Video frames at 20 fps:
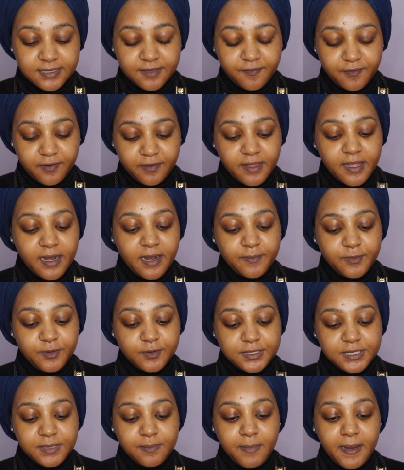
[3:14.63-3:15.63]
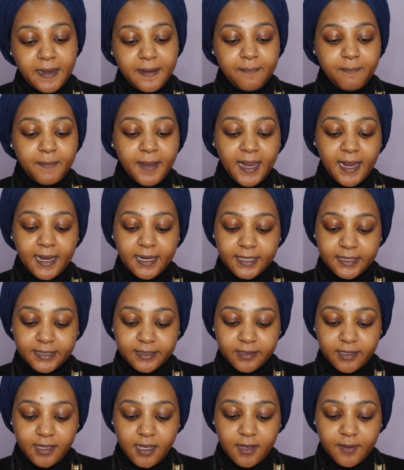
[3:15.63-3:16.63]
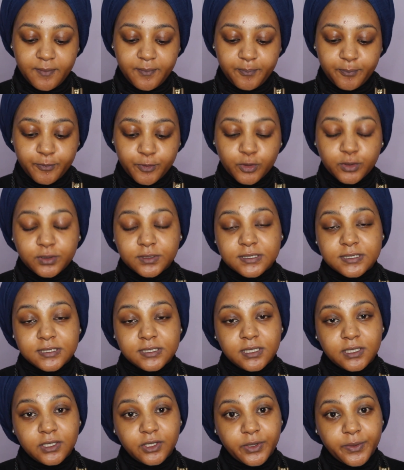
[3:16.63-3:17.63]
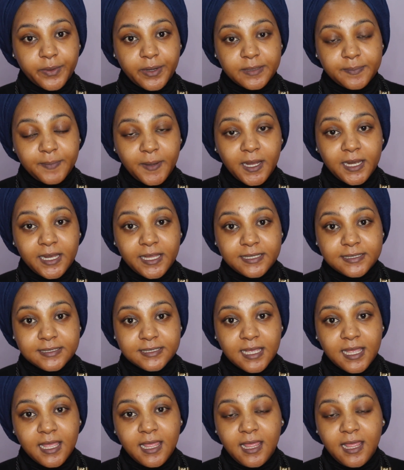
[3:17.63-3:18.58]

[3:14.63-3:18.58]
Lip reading: and for that I'm using my MAC Pro Conceal and Correct palette.